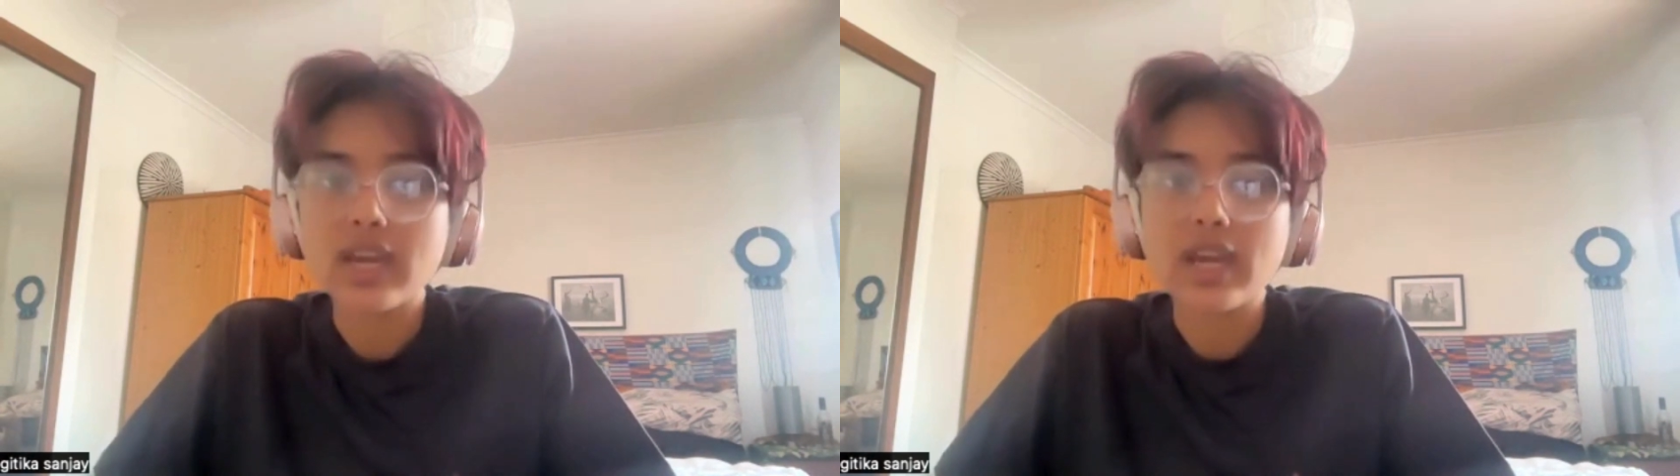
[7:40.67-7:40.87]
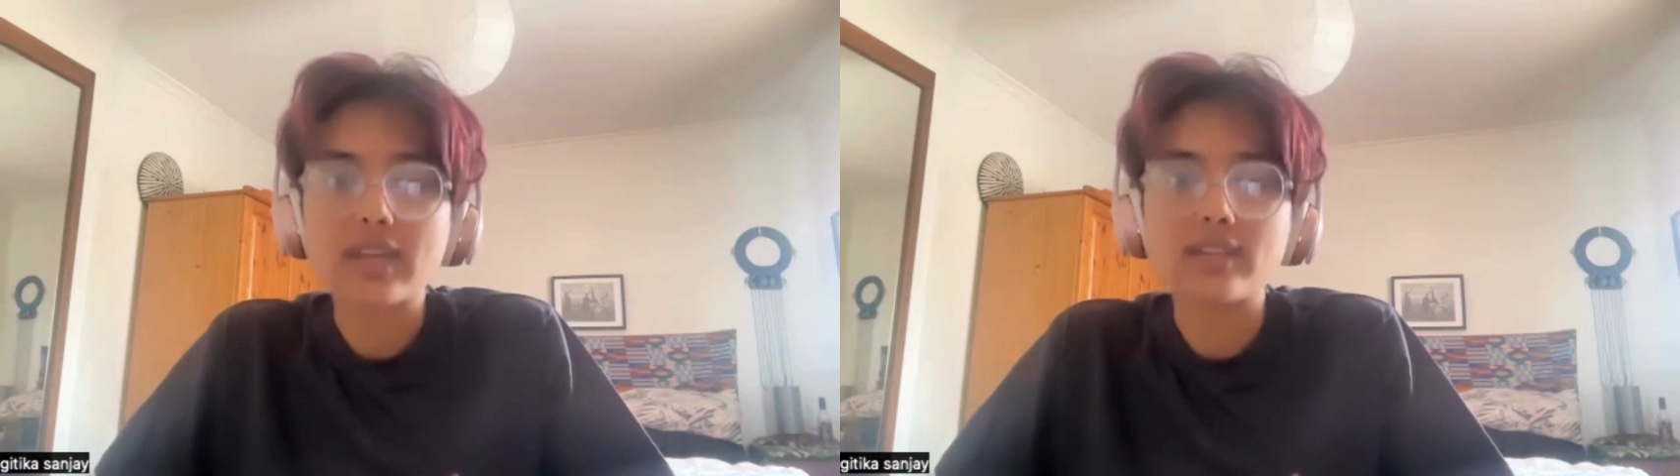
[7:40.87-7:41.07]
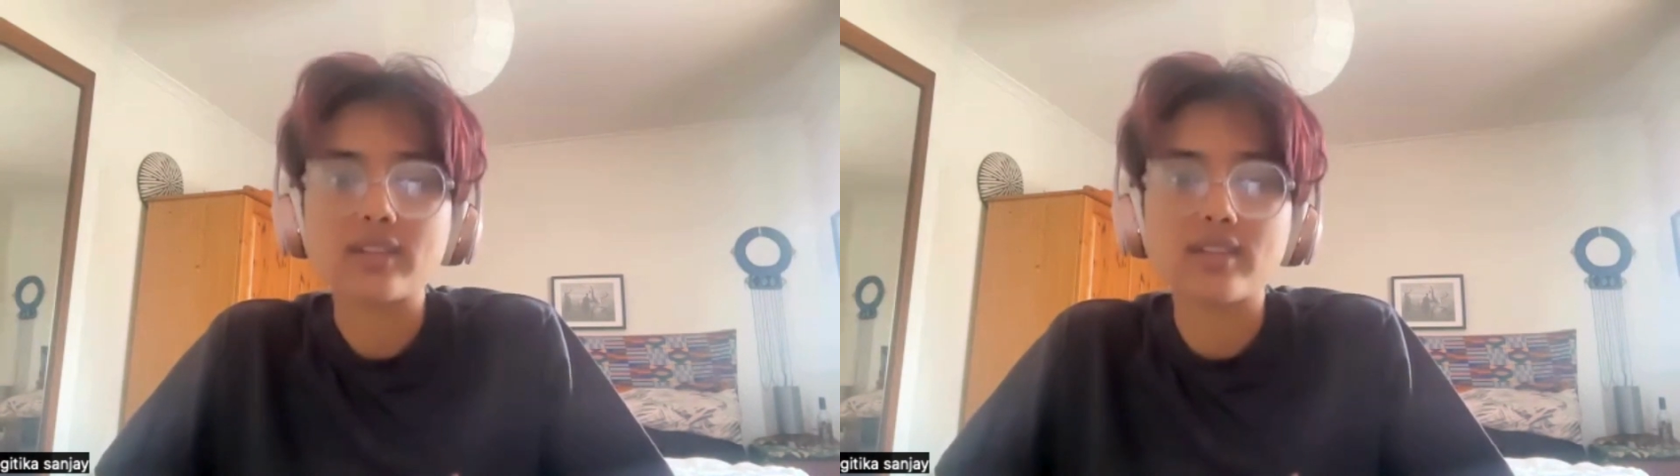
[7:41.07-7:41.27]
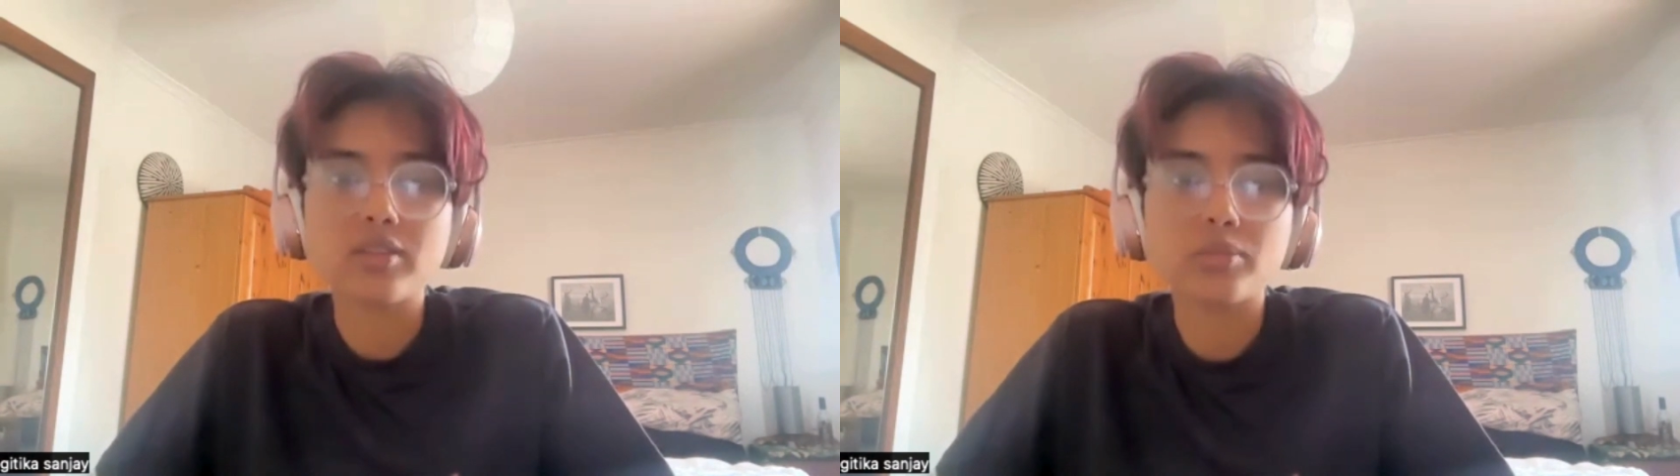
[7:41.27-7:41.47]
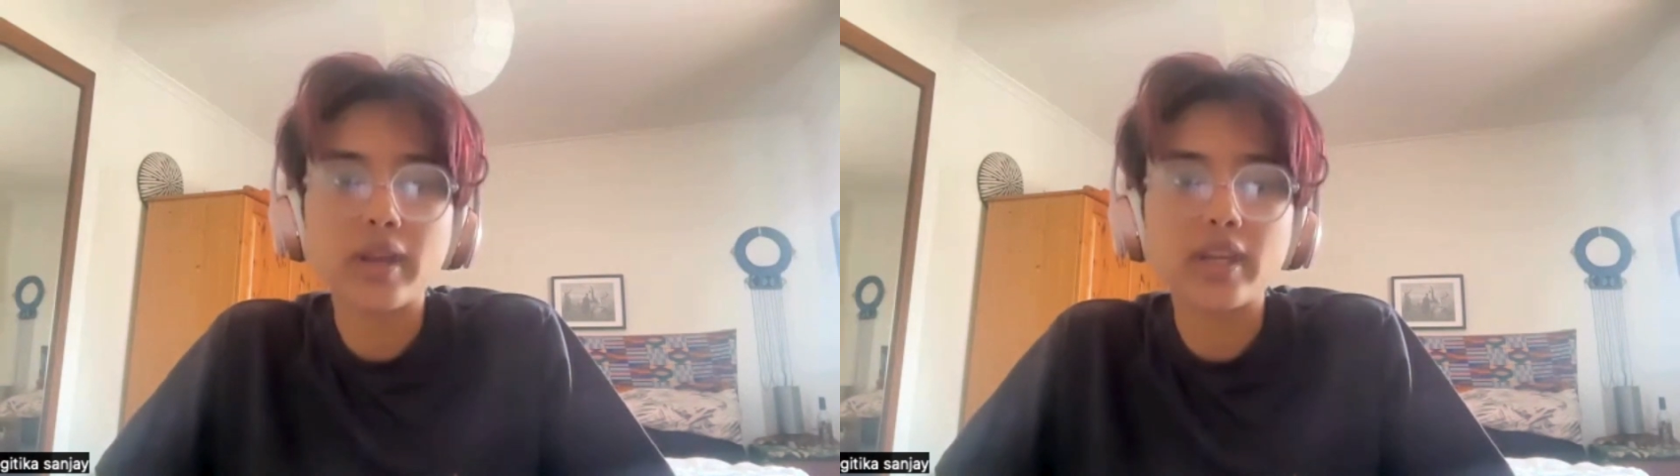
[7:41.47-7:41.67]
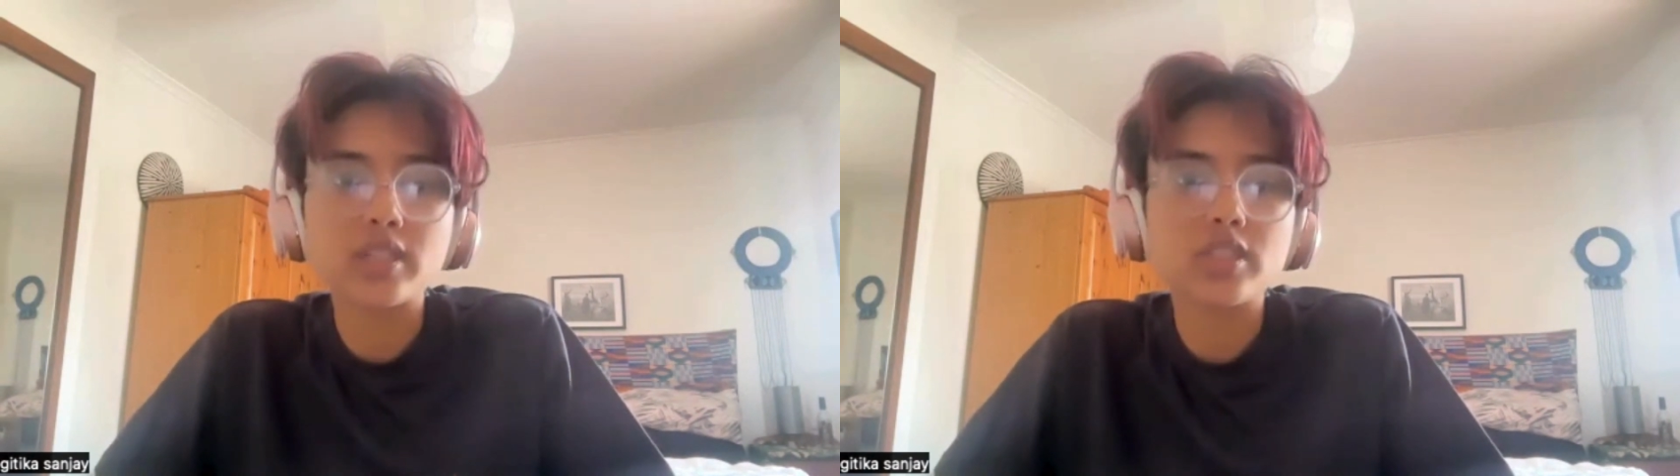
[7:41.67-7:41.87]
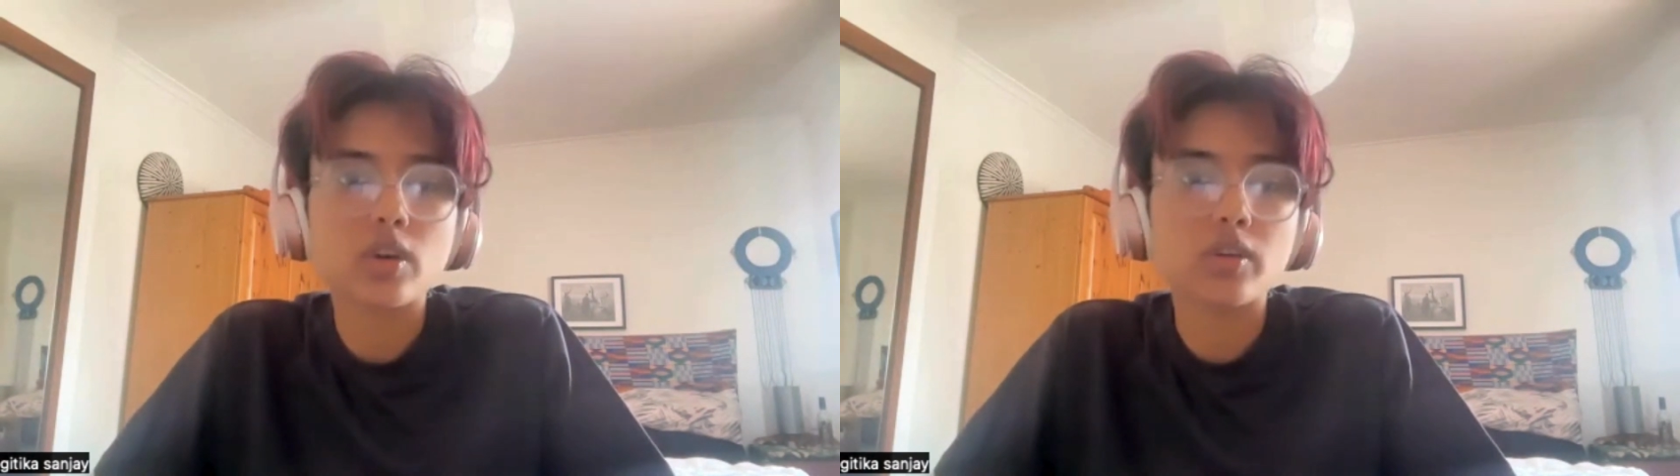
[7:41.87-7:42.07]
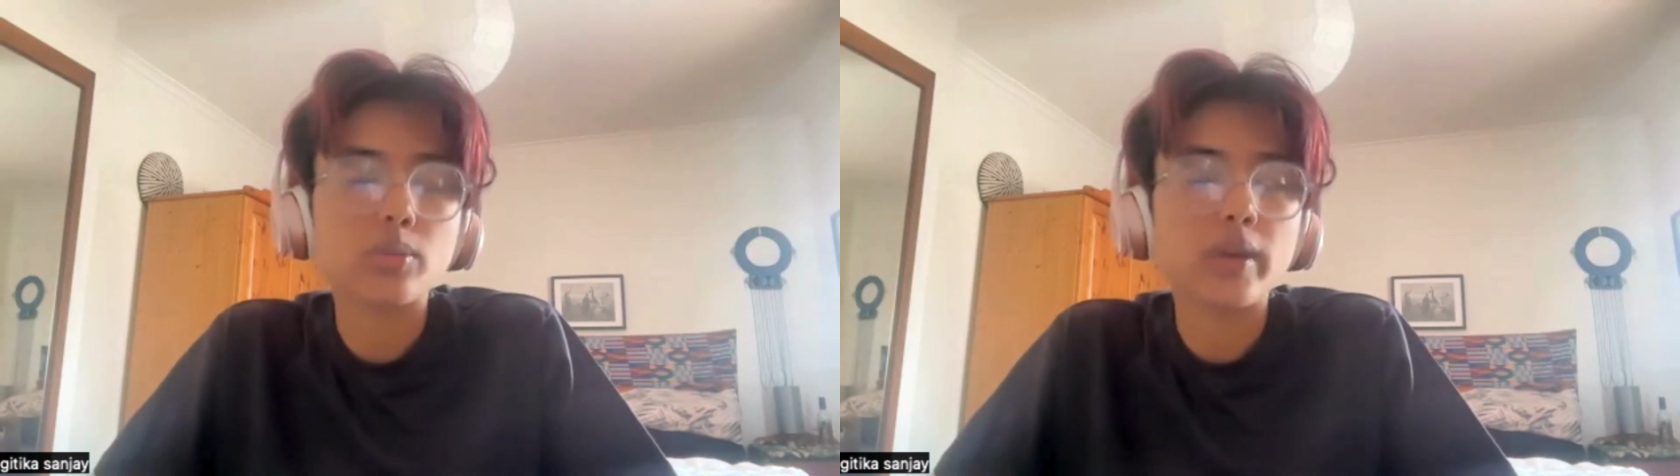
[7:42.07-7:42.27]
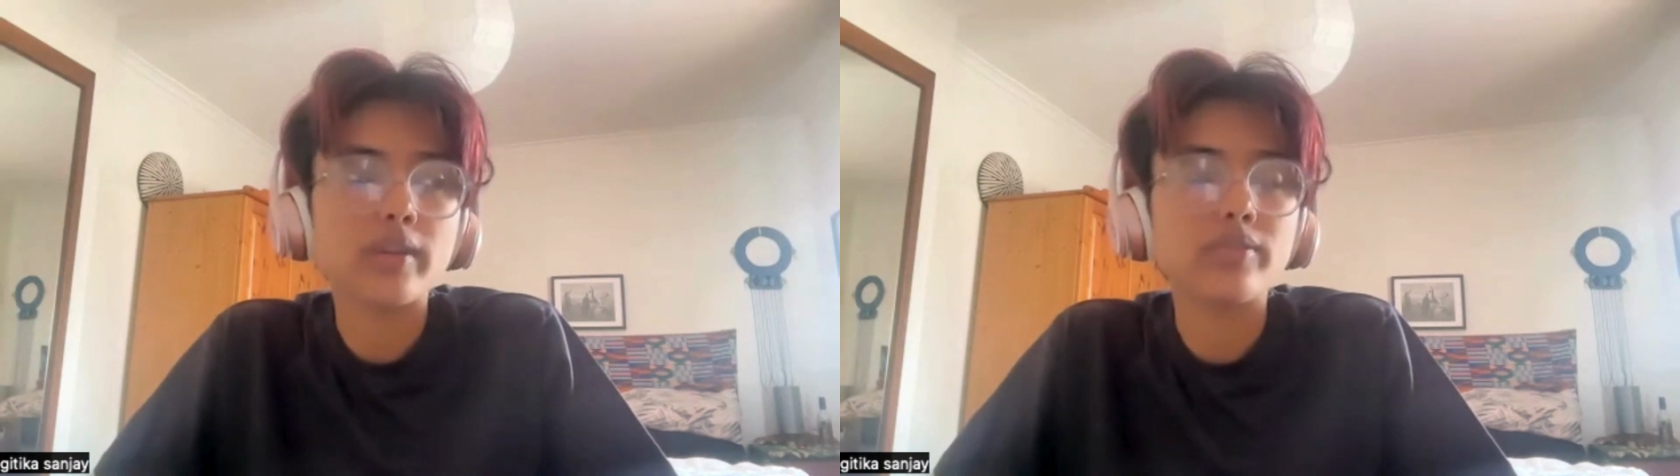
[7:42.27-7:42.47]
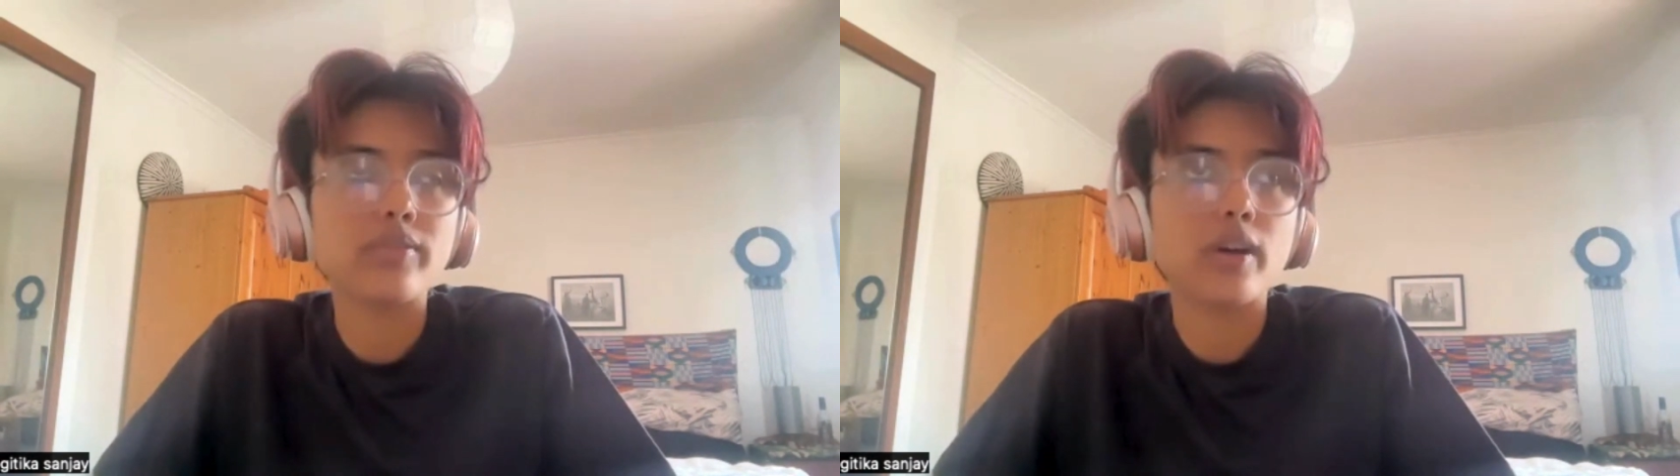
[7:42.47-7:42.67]
And this ranged all the way
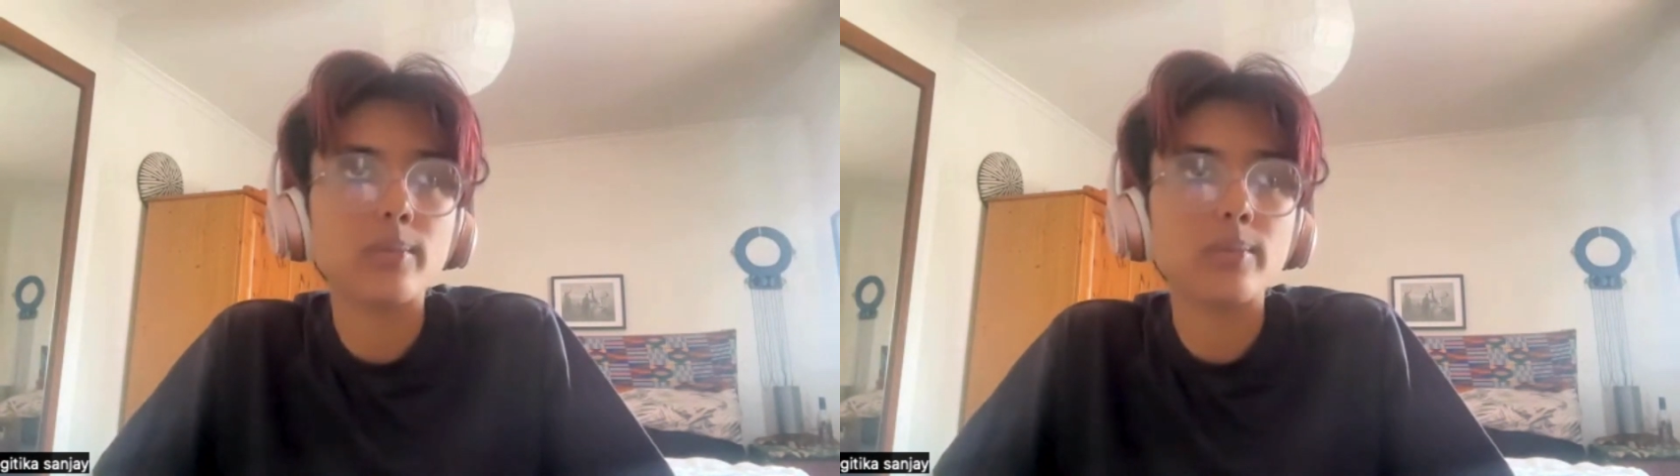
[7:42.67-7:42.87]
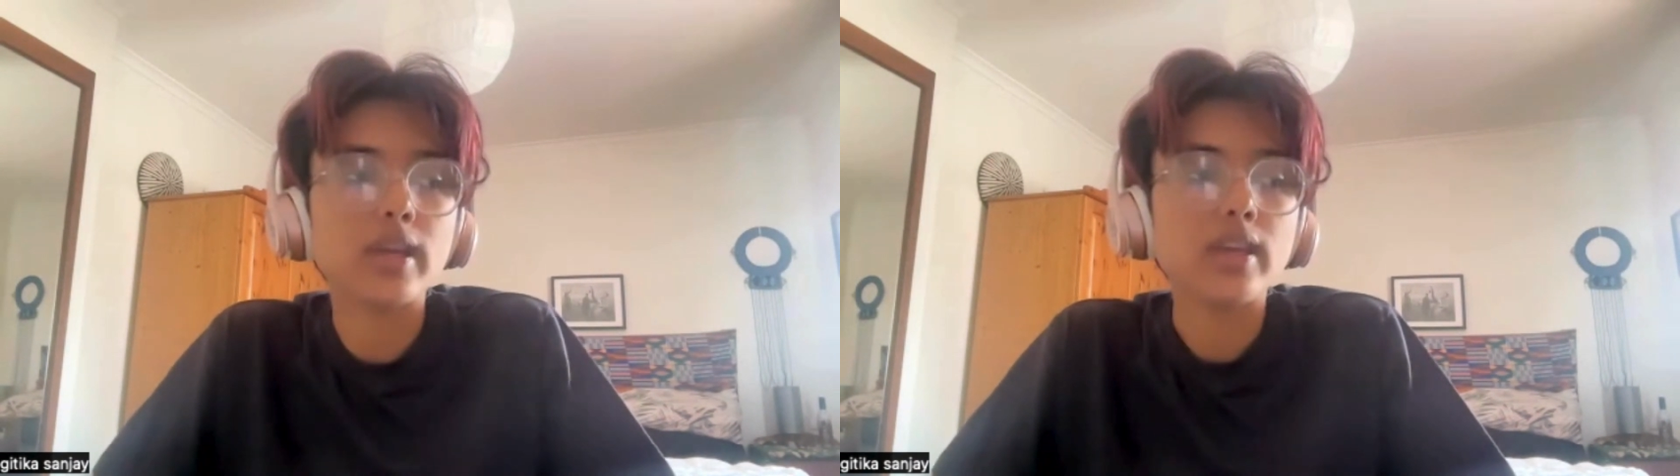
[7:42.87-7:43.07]
from